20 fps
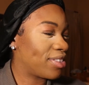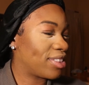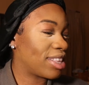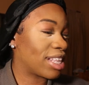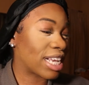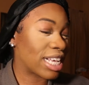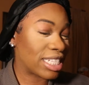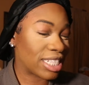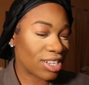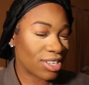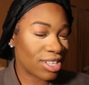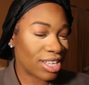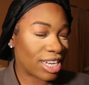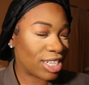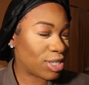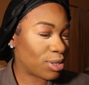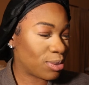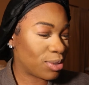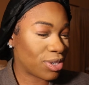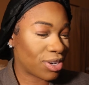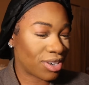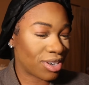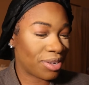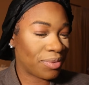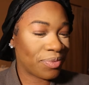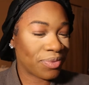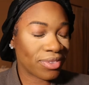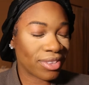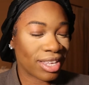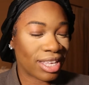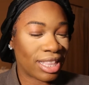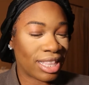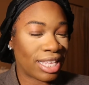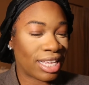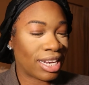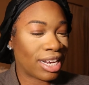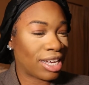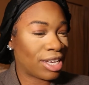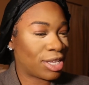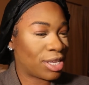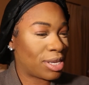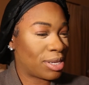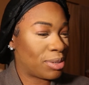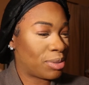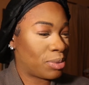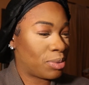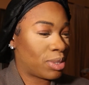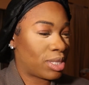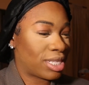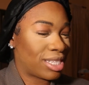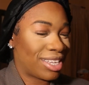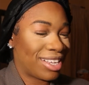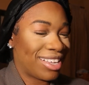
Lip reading: the concealer that I showed y'all. Then I used.